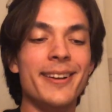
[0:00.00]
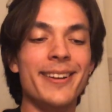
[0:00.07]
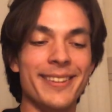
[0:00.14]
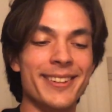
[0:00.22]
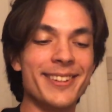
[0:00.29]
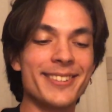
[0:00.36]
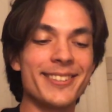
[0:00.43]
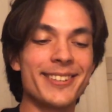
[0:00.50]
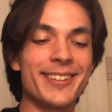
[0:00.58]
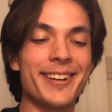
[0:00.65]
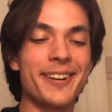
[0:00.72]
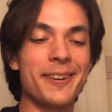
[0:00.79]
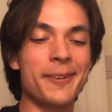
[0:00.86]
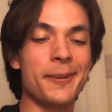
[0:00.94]
Years
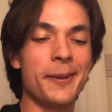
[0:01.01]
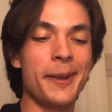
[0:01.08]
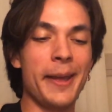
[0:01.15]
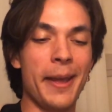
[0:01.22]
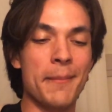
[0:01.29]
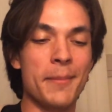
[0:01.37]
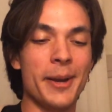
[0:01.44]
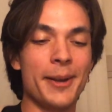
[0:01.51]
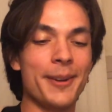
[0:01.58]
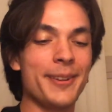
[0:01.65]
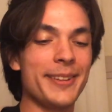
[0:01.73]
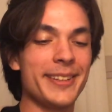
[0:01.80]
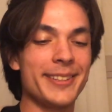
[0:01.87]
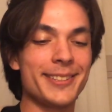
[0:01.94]
ago, in my
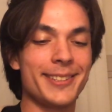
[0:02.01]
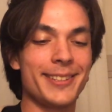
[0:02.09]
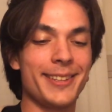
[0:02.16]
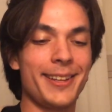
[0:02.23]
earliest